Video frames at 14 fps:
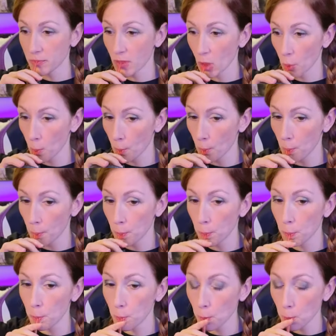
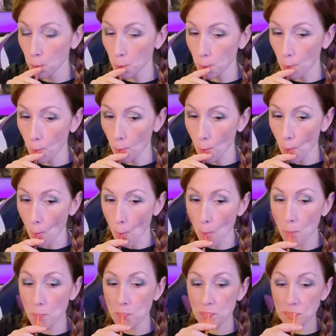(no one is talking)